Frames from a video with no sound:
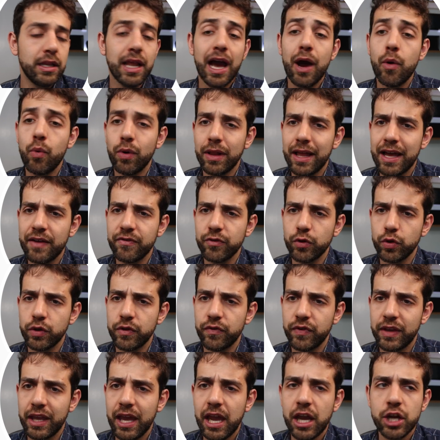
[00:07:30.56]
I will have
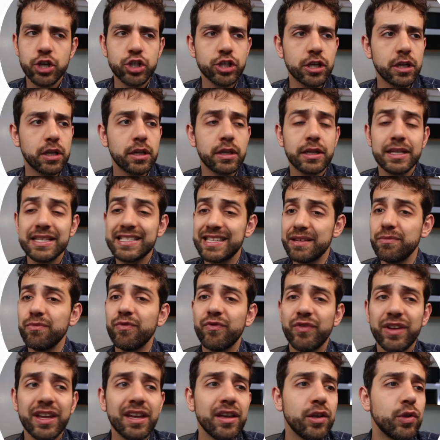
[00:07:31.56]
notification. The same
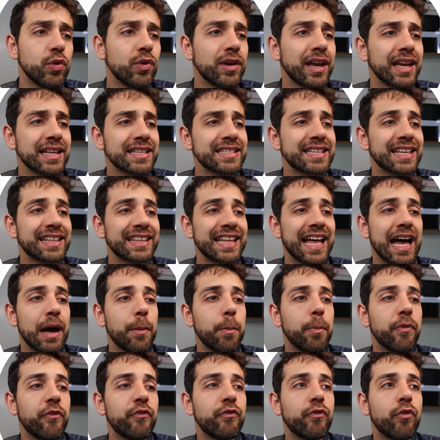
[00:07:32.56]
thing you can set
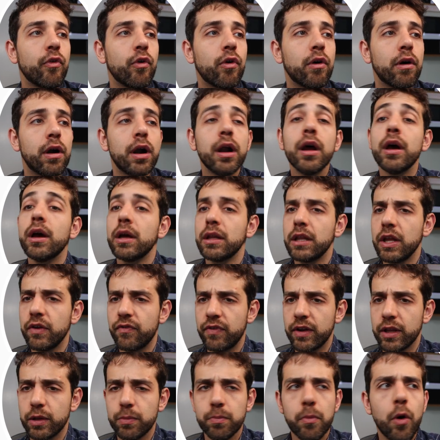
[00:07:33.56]
up for
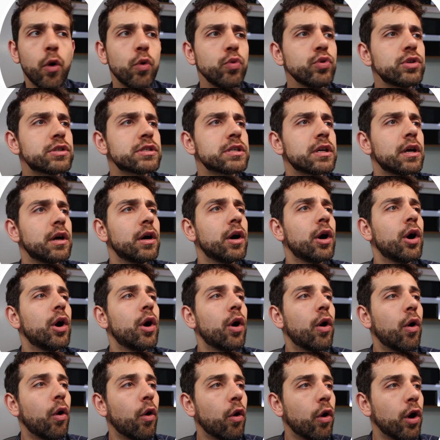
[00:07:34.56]
different modes,
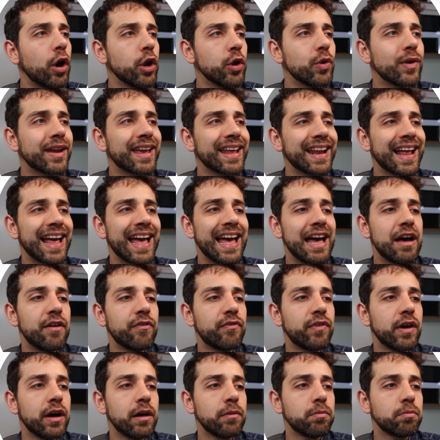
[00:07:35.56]
or you can
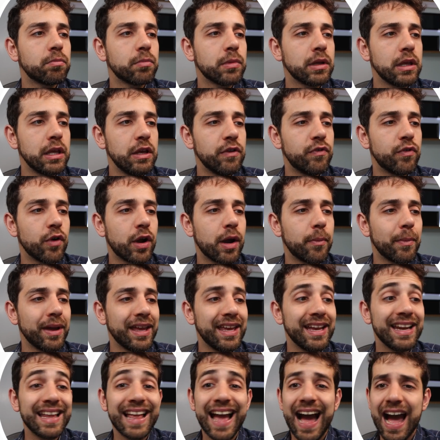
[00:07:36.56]
have if you come
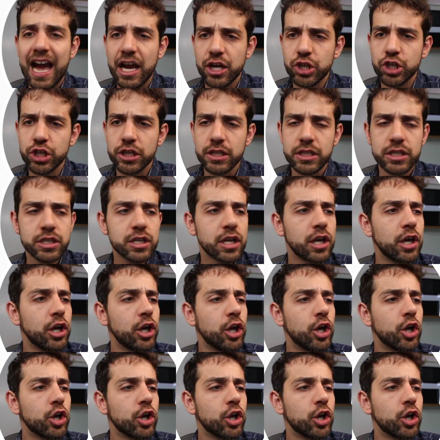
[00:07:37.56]
here in actions.